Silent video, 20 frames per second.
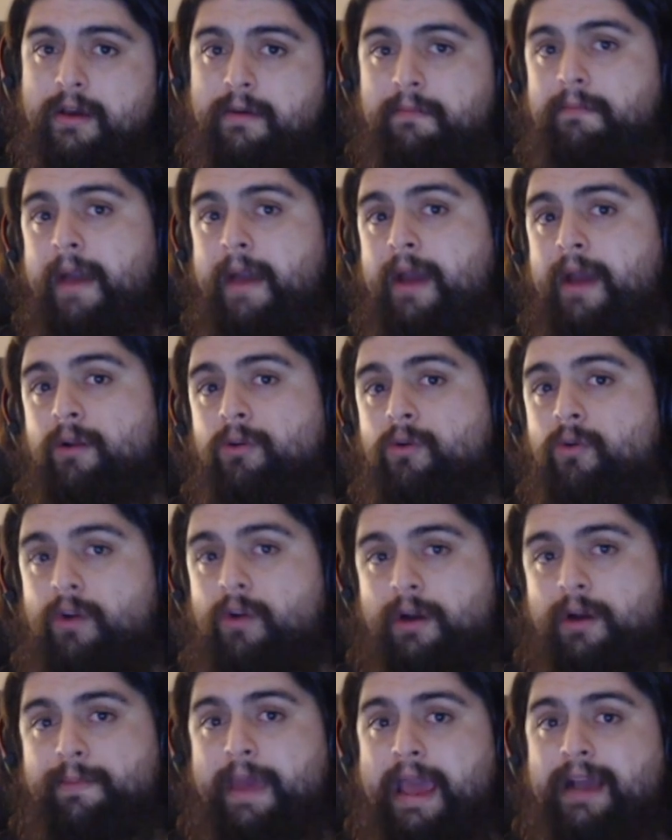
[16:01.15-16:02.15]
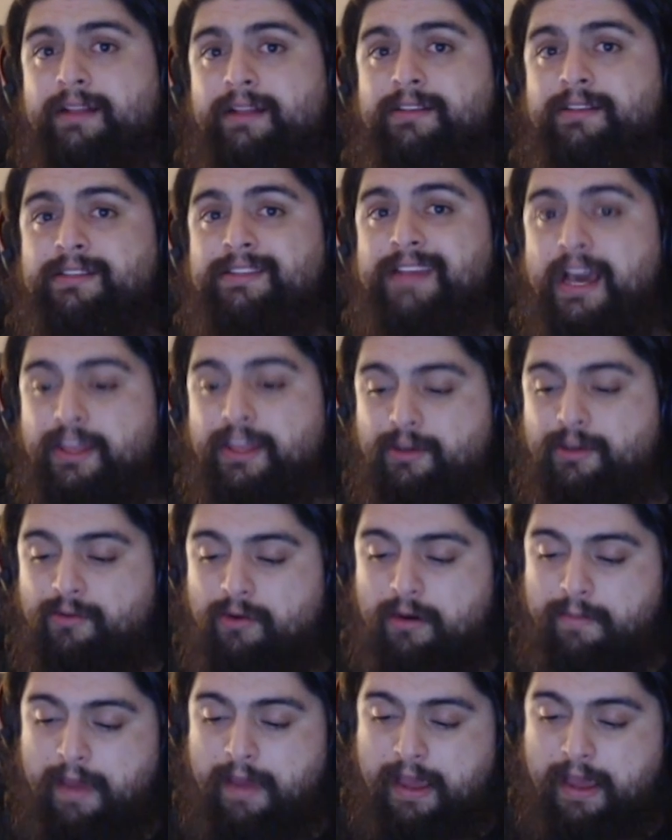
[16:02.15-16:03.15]
Metalcore bands,
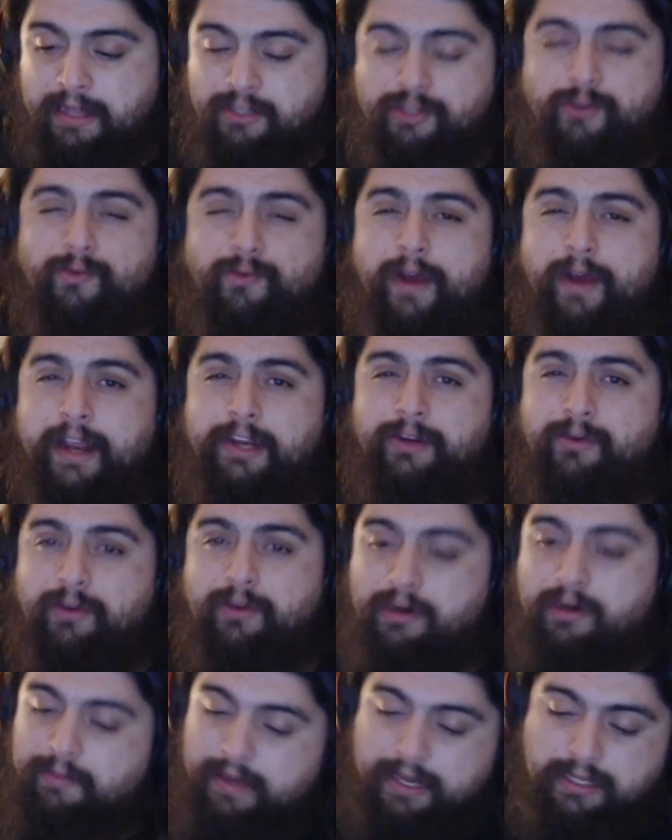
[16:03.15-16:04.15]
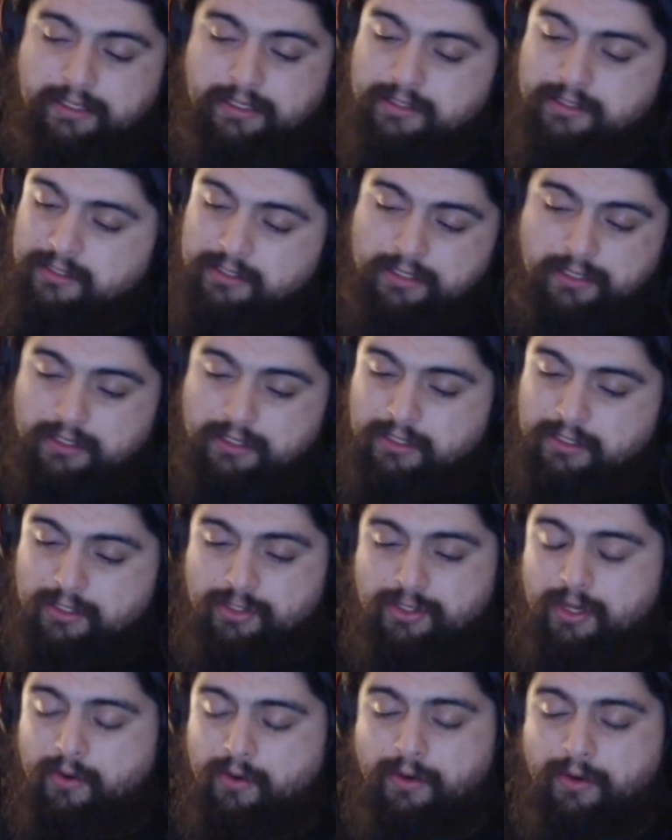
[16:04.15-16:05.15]
deathcore bands, grindcore bands.
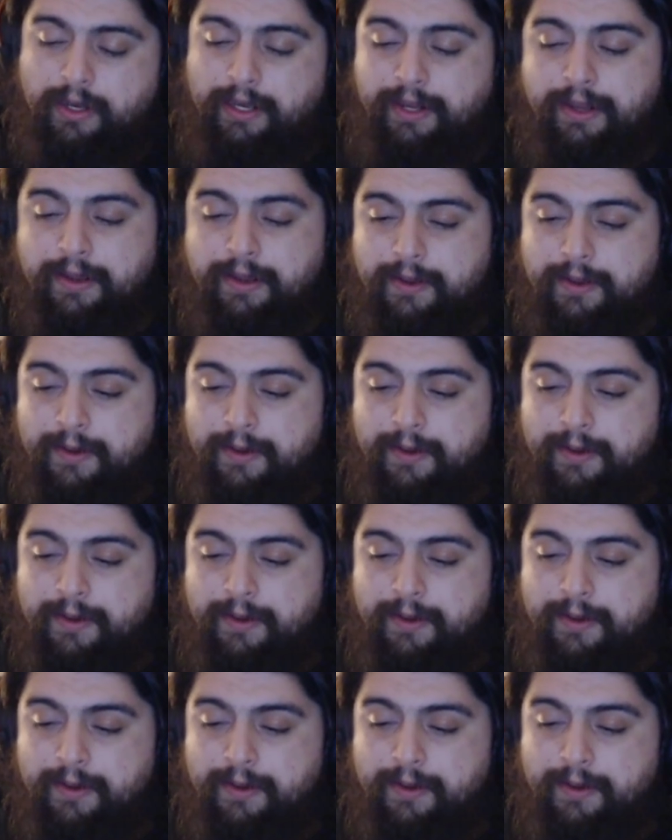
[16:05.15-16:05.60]
So good.